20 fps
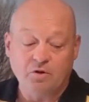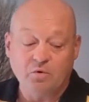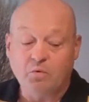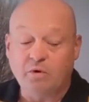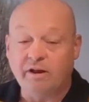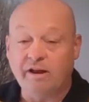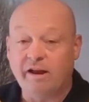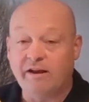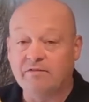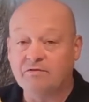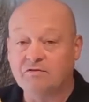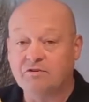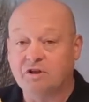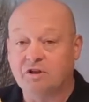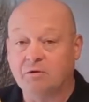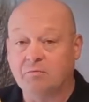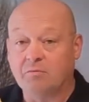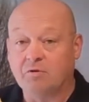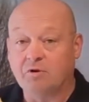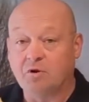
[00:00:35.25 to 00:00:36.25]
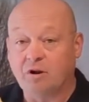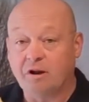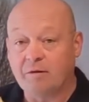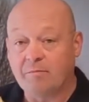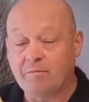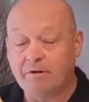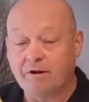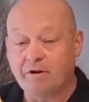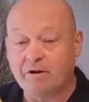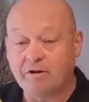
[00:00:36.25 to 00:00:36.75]
We have some
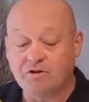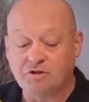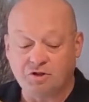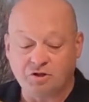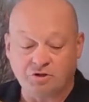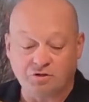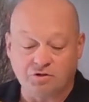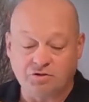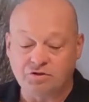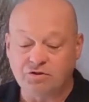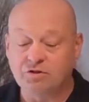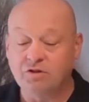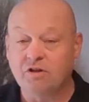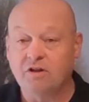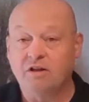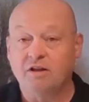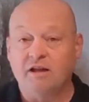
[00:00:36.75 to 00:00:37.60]
cranberry juice,